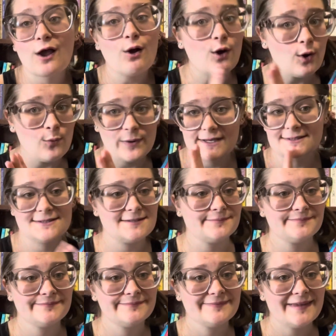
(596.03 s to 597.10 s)
Always.
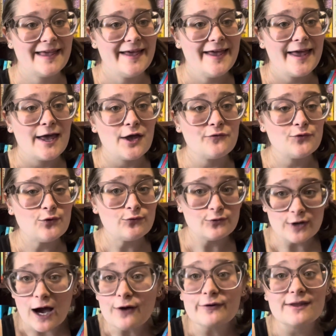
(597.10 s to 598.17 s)
If you've
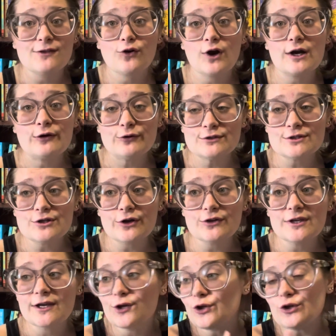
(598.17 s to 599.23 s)
not read the Chronicles of
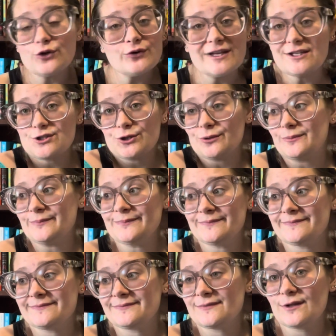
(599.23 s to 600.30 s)
Narnia, you need to.
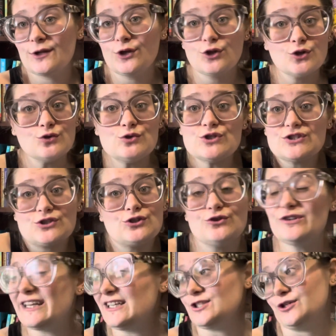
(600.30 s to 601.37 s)
You
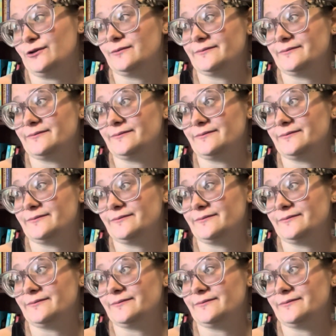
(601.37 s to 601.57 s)
need to.